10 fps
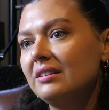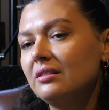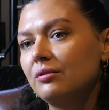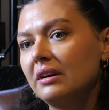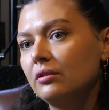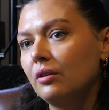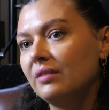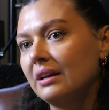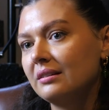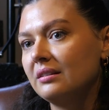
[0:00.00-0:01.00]
is a risk of
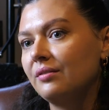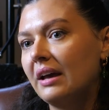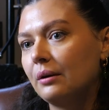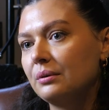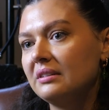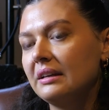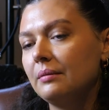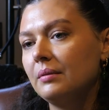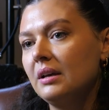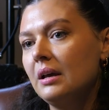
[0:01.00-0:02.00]
negative equity,
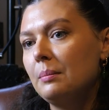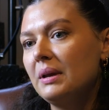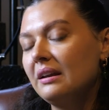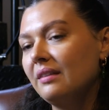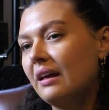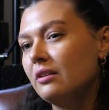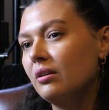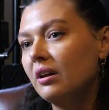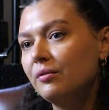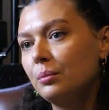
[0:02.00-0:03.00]
meaning that your
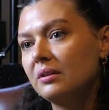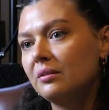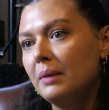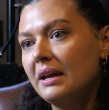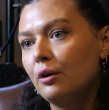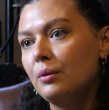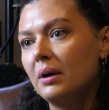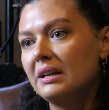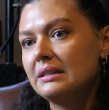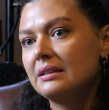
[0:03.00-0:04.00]
loved ones may owe
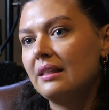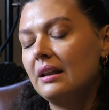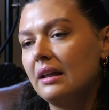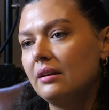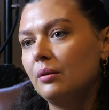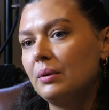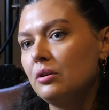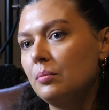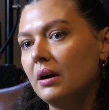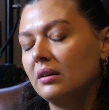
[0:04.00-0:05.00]
money to the lender when
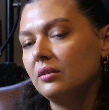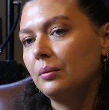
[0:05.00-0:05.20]
you pass